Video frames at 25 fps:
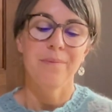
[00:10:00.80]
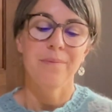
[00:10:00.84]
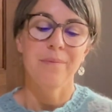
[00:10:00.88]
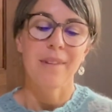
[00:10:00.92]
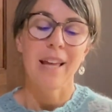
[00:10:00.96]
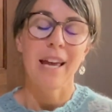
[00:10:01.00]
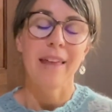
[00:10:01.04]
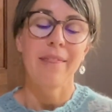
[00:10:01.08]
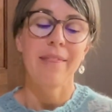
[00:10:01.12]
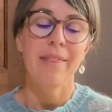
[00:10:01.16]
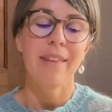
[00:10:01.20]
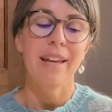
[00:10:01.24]

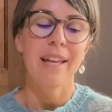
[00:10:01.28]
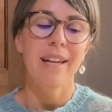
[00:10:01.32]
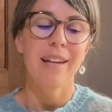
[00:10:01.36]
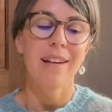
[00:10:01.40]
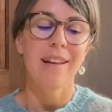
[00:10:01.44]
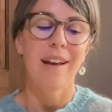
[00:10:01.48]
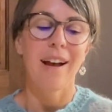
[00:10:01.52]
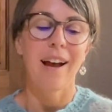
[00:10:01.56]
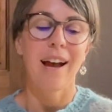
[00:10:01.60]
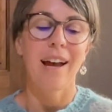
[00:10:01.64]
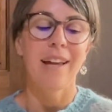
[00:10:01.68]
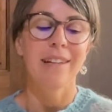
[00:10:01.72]
And then
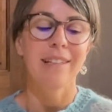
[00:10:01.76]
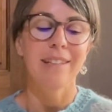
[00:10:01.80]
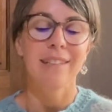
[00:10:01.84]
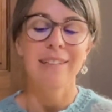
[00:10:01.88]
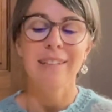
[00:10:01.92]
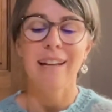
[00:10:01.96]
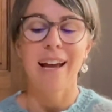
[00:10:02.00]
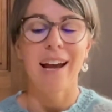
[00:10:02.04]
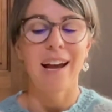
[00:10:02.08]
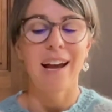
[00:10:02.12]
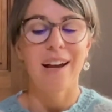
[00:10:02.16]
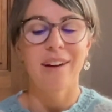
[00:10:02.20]
I
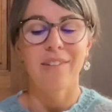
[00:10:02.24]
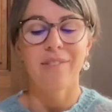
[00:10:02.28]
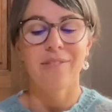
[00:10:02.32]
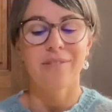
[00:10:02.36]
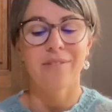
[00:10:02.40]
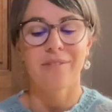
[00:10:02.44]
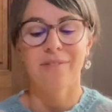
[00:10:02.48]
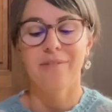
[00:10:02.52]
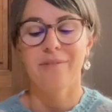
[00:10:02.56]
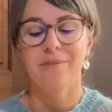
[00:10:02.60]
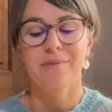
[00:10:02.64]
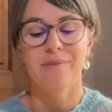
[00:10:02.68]
didn't have
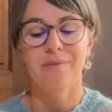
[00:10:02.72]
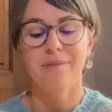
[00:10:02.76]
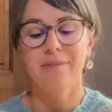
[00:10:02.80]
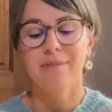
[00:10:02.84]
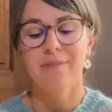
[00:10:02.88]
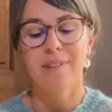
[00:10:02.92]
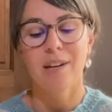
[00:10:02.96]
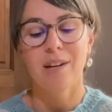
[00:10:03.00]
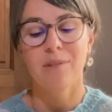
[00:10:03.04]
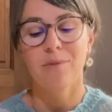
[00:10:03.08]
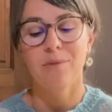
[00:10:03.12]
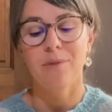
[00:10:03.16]

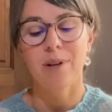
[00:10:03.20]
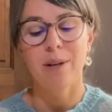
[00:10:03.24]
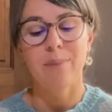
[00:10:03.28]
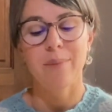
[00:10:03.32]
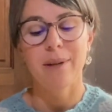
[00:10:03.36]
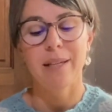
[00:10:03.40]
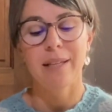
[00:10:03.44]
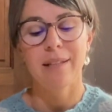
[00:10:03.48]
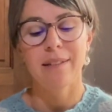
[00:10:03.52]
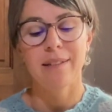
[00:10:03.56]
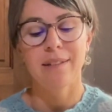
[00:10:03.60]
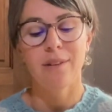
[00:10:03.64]
a ribbon